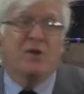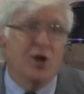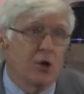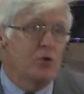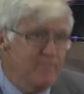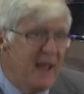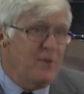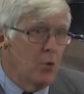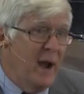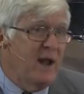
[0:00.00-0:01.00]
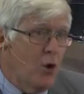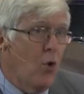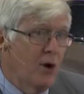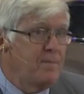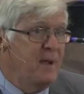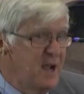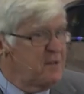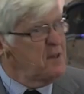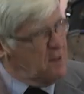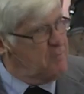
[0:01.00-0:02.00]
was going to make their way to Corinth
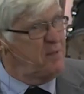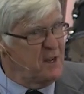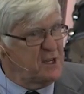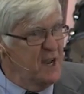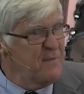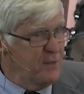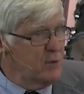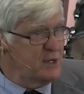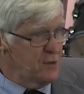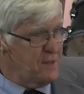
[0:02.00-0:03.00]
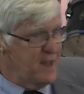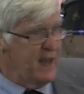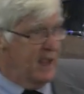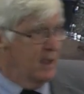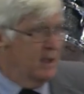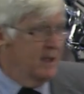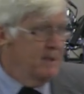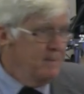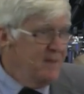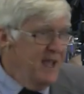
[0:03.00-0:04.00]
because it's a, such an influential city.
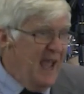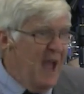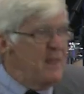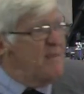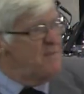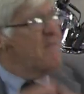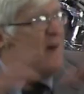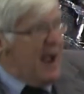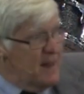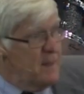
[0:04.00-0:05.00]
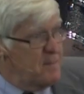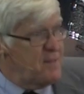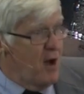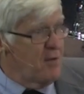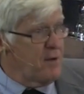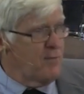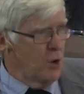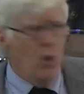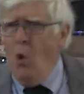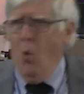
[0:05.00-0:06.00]
And they've divided themselves
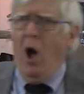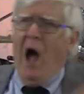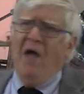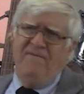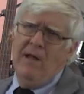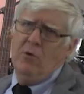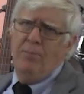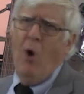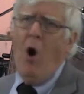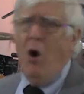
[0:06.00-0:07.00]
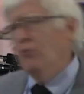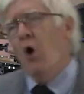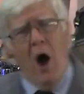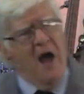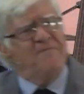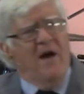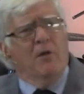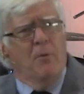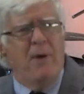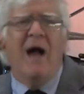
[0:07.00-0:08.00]
over, well, I follow Paul. No, I follow